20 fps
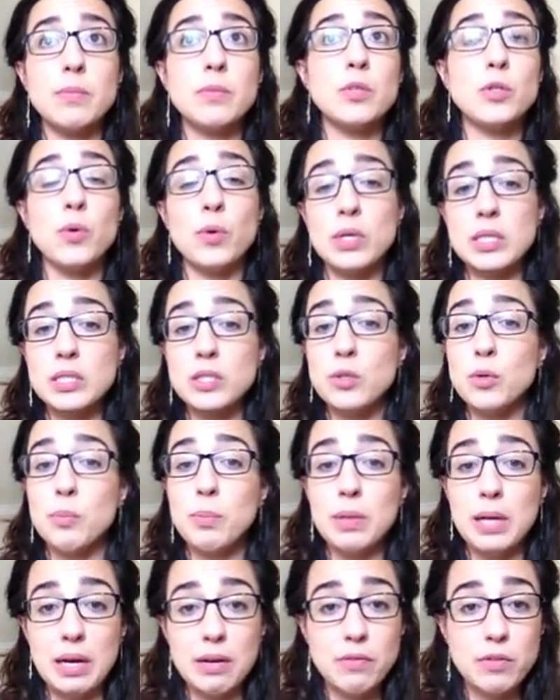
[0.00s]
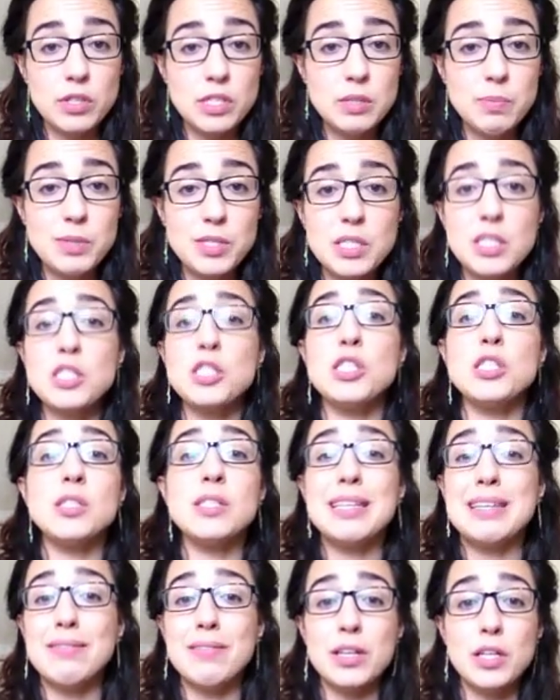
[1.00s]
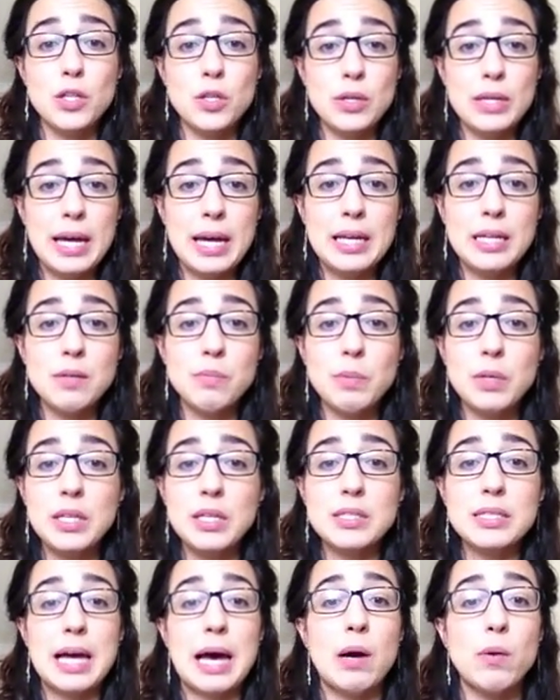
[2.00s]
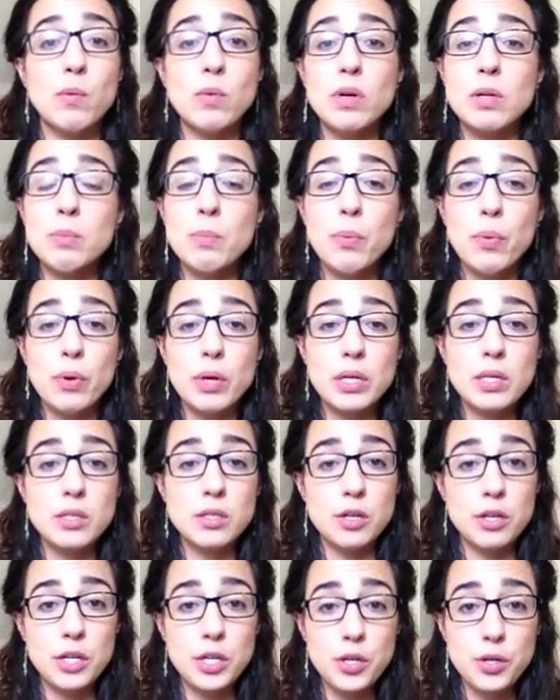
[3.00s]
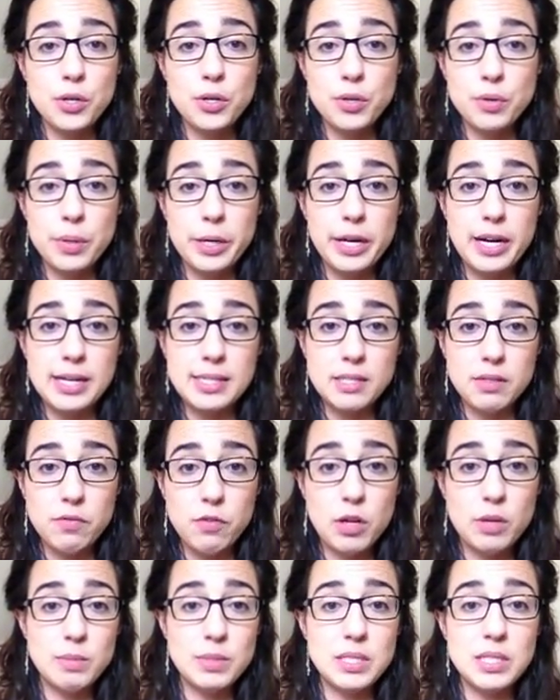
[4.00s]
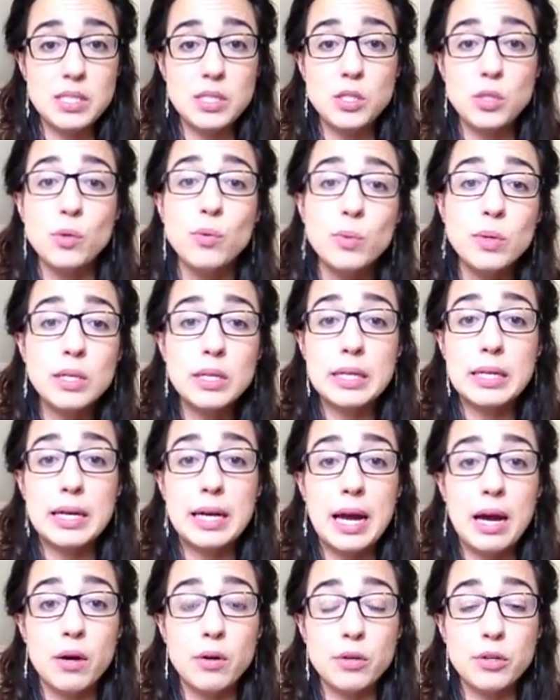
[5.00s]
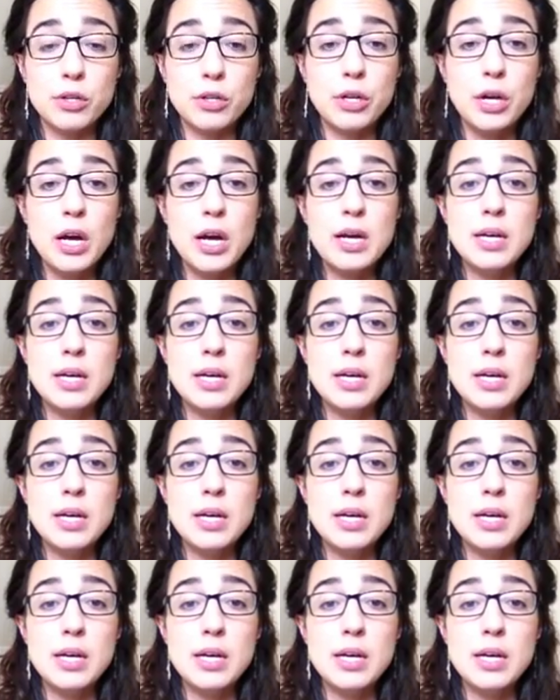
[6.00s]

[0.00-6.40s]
going to apply for this position, to even look at it, because at one point during your career as a pharmacist you will encounter